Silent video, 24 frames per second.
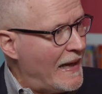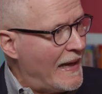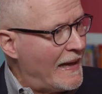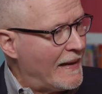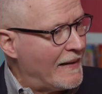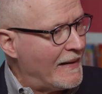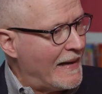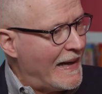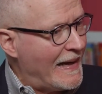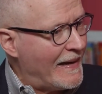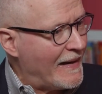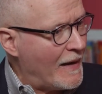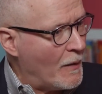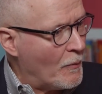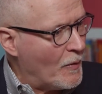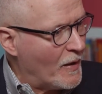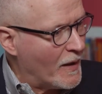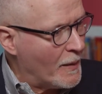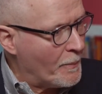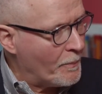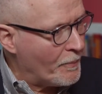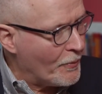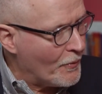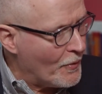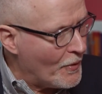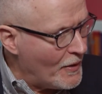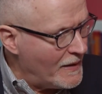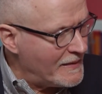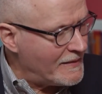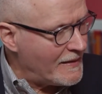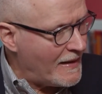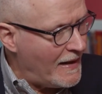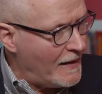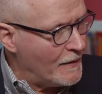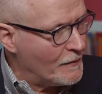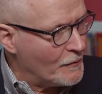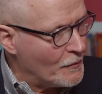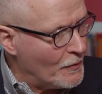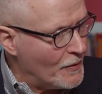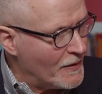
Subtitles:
And I want to prioritize